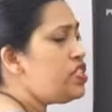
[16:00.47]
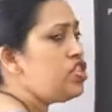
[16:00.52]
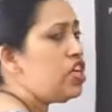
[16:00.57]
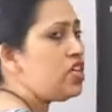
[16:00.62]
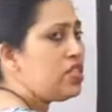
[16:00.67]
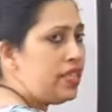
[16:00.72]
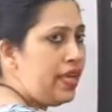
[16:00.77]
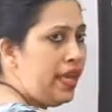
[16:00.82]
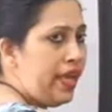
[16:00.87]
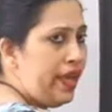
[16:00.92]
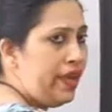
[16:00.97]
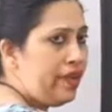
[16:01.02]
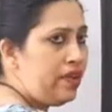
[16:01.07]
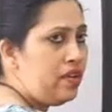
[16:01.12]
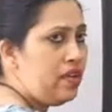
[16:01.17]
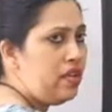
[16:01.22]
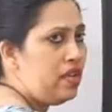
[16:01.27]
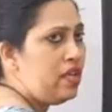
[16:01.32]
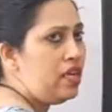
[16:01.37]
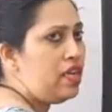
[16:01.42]
which are
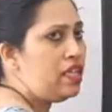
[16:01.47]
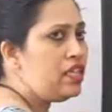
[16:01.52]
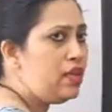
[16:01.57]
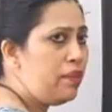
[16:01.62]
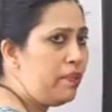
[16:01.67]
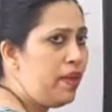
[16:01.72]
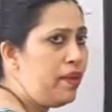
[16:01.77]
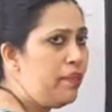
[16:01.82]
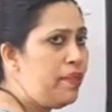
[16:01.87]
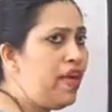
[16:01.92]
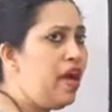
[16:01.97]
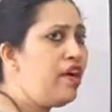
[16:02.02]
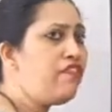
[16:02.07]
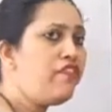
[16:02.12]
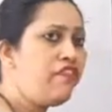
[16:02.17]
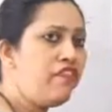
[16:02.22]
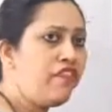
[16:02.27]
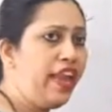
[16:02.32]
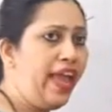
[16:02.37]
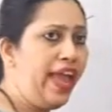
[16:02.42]
there in the baby
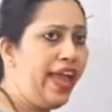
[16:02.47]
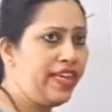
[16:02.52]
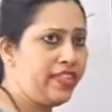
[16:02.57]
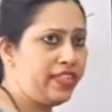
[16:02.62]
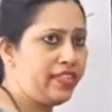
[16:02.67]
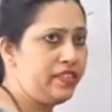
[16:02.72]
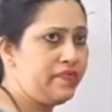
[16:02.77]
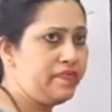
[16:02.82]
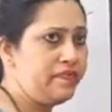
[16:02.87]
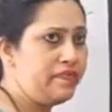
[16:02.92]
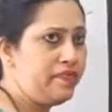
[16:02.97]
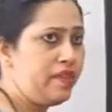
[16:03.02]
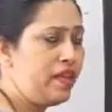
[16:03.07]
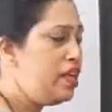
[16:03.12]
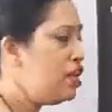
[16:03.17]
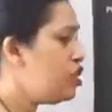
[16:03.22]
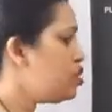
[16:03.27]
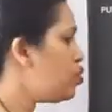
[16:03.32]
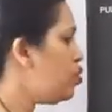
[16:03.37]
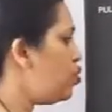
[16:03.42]
are
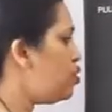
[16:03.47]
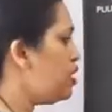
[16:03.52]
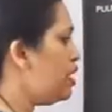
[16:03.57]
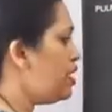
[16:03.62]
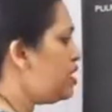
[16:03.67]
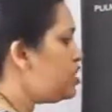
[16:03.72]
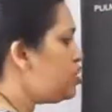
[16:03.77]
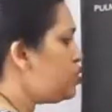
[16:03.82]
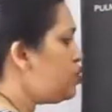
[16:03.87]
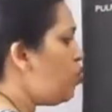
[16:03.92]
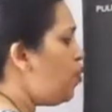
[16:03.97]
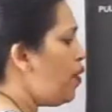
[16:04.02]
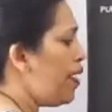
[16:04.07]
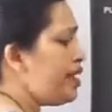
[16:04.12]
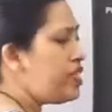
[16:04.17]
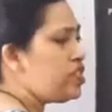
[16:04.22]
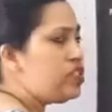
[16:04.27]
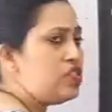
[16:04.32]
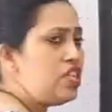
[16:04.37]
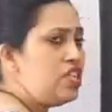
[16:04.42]
flat. So there is no
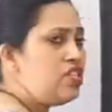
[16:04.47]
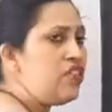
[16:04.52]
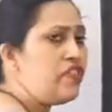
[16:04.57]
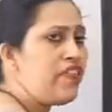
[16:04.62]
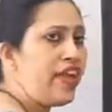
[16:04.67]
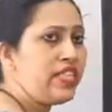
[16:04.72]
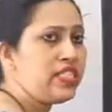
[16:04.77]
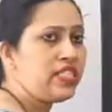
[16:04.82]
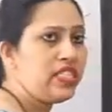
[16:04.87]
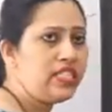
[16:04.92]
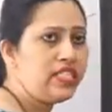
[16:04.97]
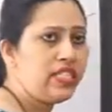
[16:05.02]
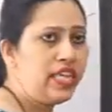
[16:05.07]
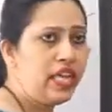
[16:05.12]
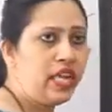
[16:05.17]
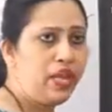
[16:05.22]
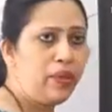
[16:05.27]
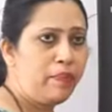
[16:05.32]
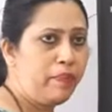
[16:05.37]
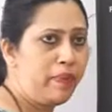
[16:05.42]
exterior gases
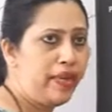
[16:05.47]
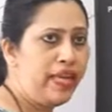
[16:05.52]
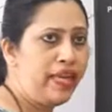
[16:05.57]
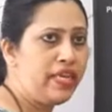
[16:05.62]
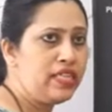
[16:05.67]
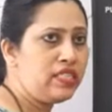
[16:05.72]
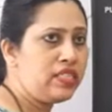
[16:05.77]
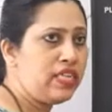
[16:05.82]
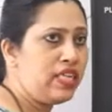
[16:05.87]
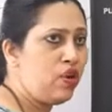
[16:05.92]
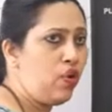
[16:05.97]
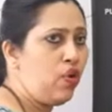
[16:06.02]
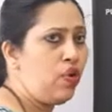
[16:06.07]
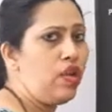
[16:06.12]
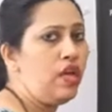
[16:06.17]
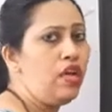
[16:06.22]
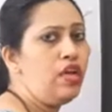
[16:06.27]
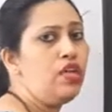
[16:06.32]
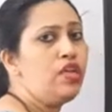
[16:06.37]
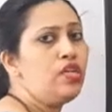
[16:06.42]
taking place and
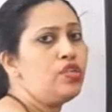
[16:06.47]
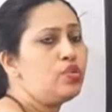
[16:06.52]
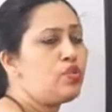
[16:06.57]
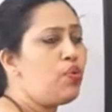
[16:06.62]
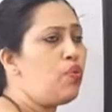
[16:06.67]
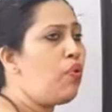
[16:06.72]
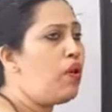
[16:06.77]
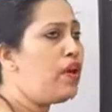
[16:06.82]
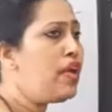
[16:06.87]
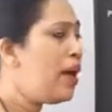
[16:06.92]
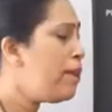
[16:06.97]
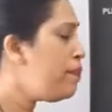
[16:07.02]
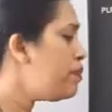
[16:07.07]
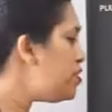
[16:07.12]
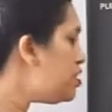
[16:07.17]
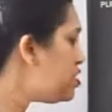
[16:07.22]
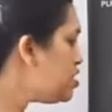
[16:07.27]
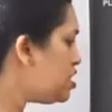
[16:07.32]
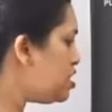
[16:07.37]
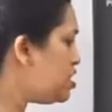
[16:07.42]
all. So what
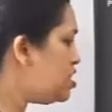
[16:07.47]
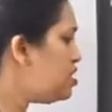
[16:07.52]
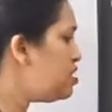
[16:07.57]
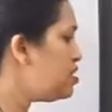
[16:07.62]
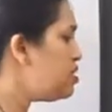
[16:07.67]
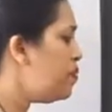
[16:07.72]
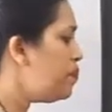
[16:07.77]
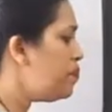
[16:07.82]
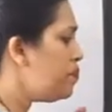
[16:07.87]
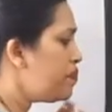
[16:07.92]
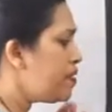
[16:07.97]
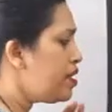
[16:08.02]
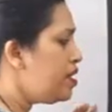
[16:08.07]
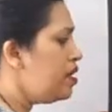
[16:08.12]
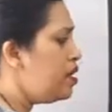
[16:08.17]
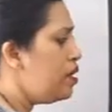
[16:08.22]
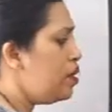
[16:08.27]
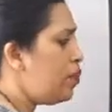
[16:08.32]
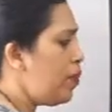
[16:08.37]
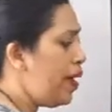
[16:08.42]
happens is,
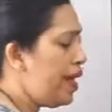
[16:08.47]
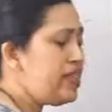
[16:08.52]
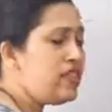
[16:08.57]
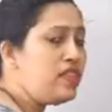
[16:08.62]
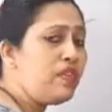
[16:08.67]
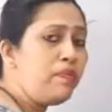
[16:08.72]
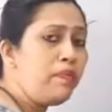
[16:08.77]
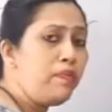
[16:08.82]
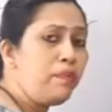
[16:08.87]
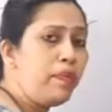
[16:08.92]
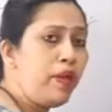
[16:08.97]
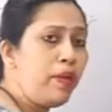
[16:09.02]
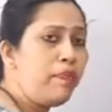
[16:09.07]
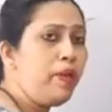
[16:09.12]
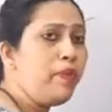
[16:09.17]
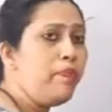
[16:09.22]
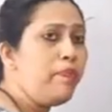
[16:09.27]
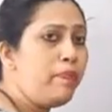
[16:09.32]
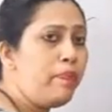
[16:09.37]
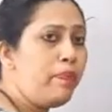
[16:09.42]
when the
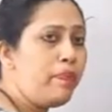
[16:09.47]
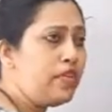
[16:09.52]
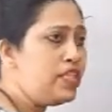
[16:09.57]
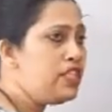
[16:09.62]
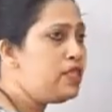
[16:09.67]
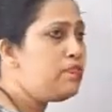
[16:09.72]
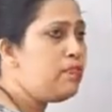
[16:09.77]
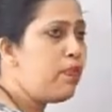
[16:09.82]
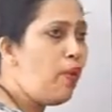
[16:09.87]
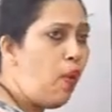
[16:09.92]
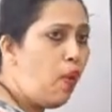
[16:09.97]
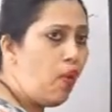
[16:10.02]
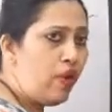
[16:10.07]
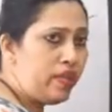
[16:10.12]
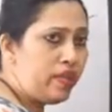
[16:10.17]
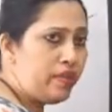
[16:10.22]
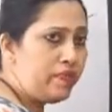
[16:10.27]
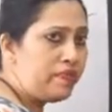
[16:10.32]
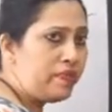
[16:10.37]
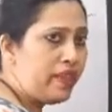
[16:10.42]
baby is
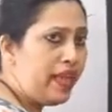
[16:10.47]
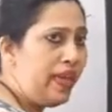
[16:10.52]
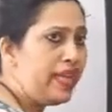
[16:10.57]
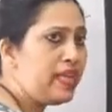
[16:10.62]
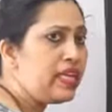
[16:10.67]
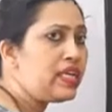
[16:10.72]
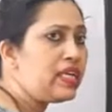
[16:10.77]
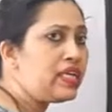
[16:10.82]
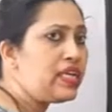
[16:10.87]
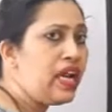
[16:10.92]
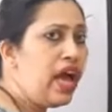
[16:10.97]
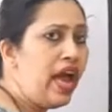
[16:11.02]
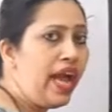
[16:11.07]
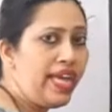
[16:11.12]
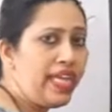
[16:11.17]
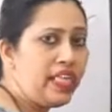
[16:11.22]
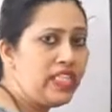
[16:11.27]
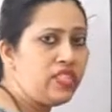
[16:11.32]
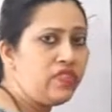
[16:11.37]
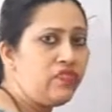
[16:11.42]
born and
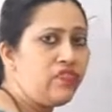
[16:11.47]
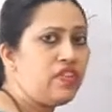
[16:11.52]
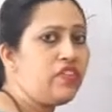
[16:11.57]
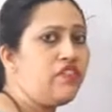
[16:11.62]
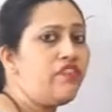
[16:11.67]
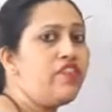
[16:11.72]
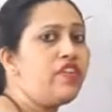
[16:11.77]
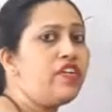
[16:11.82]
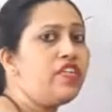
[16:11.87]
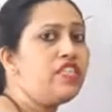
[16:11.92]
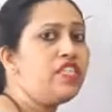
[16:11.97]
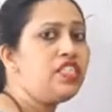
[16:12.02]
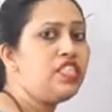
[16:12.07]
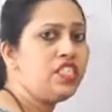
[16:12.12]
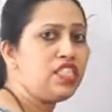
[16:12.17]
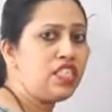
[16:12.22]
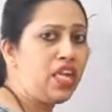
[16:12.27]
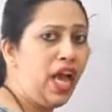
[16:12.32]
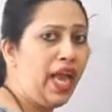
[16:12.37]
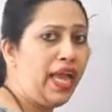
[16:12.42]
cries for the
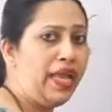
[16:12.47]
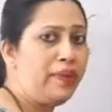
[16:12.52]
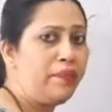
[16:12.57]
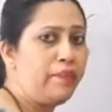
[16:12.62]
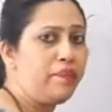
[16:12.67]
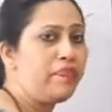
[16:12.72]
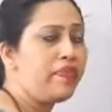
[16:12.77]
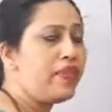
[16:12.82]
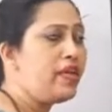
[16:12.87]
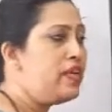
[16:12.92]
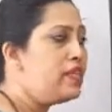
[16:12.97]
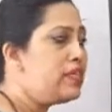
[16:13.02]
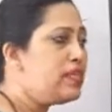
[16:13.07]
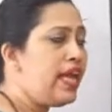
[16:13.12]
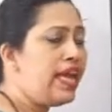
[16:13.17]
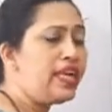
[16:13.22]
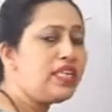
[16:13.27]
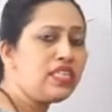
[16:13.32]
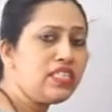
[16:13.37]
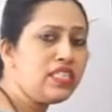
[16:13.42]
first time,
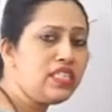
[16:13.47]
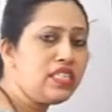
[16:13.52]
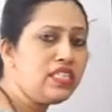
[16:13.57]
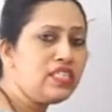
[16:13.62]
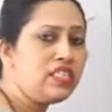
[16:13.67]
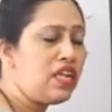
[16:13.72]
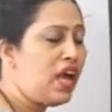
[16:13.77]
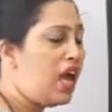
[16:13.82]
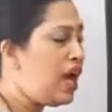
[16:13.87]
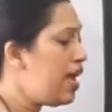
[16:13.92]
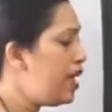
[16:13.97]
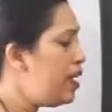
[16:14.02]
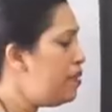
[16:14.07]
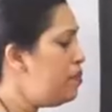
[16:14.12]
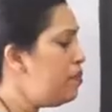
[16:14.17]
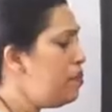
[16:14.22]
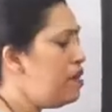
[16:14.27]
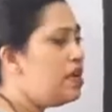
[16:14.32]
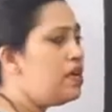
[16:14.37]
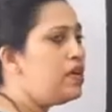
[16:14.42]
that is the
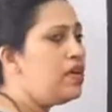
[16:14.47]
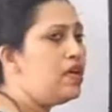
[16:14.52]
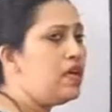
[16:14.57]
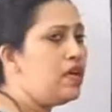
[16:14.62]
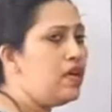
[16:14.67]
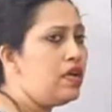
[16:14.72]
time